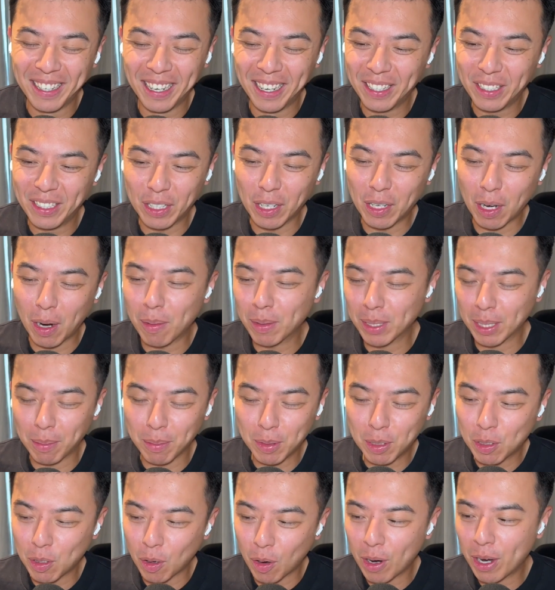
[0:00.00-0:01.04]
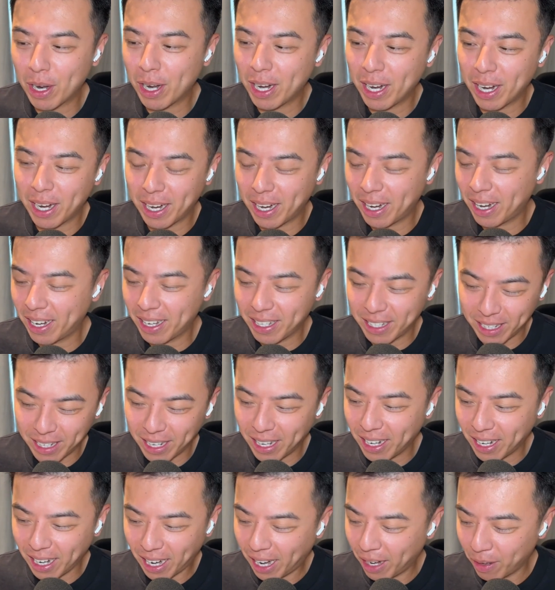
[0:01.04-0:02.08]
Jake Thomas, I'm sorry.
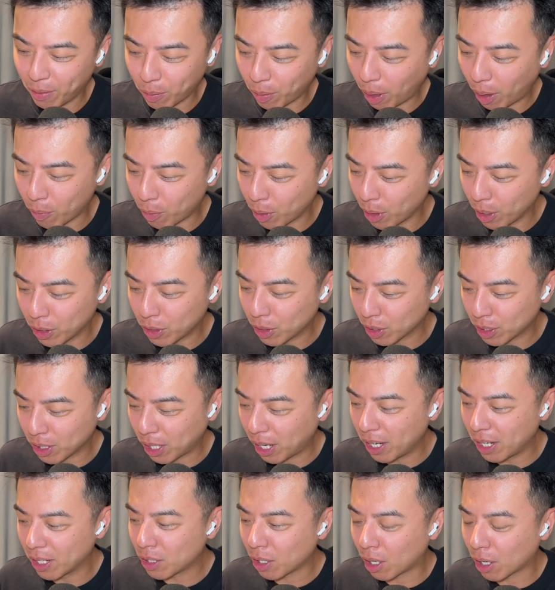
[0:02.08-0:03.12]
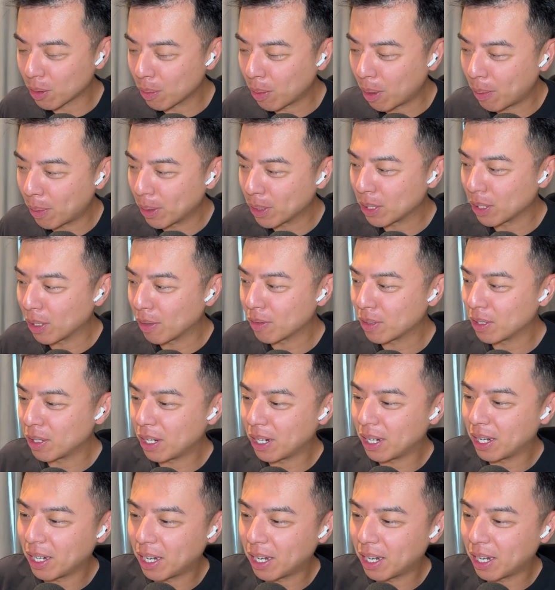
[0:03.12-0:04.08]
I really just kind of talked about myself today.